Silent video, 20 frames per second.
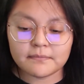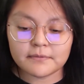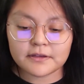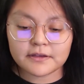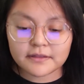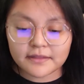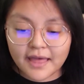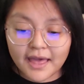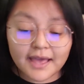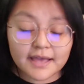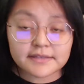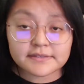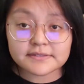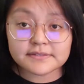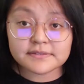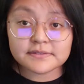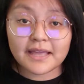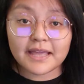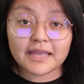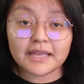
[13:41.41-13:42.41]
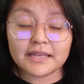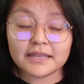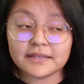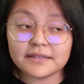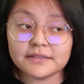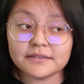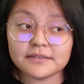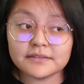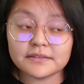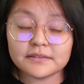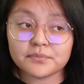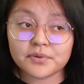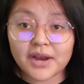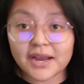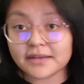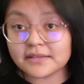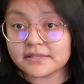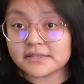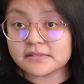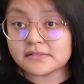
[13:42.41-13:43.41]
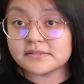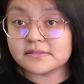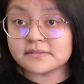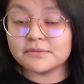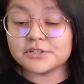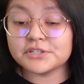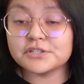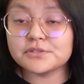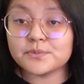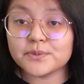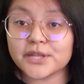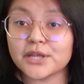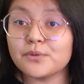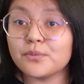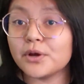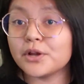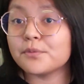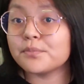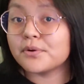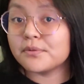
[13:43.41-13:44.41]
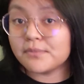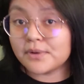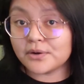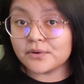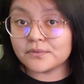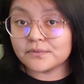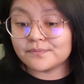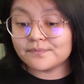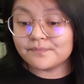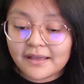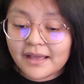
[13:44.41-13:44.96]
class and practice, which is what I want to promote.